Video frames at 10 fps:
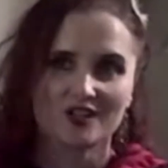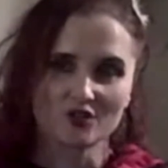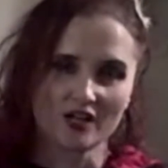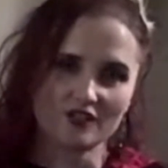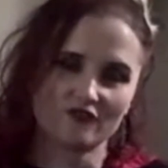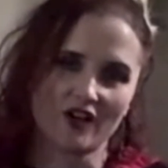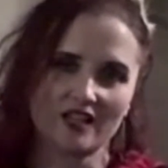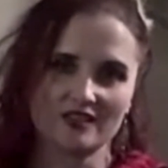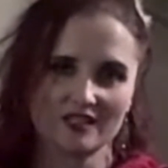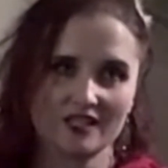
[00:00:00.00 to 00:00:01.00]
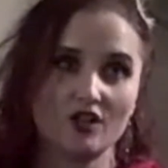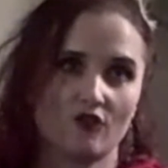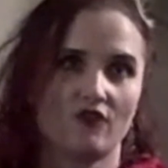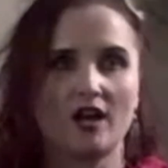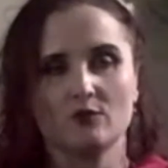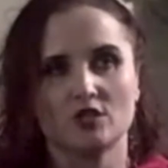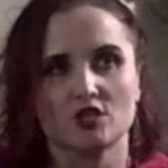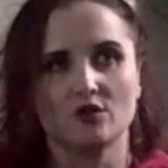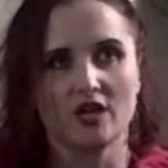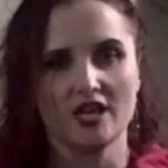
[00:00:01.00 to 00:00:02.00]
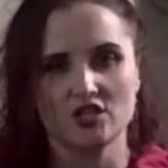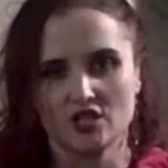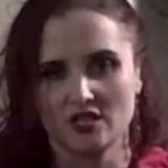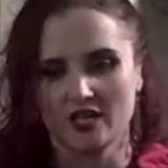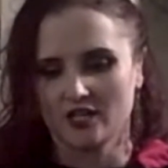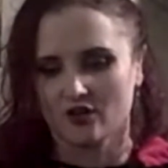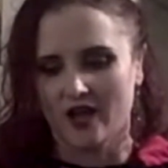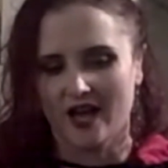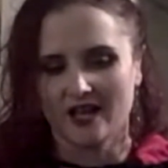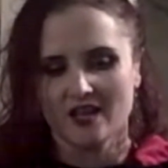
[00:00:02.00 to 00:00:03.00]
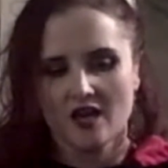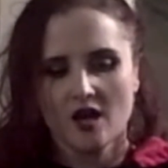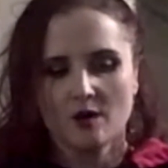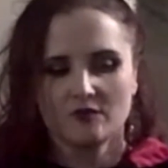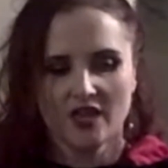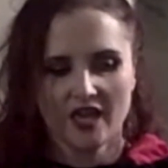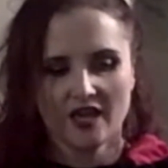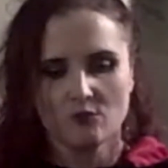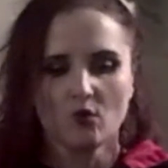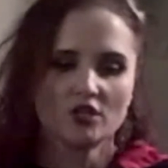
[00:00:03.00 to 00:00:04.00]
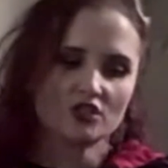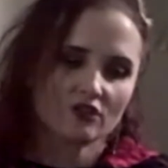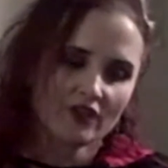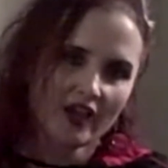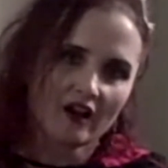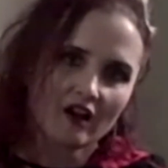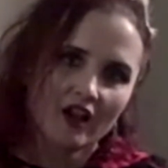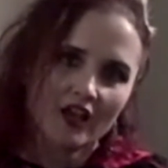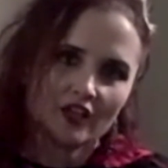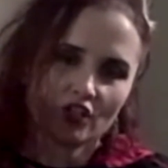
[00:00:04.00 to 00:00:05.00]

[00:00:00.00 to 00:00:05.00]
trying to find which location that you're at. Then once you're there,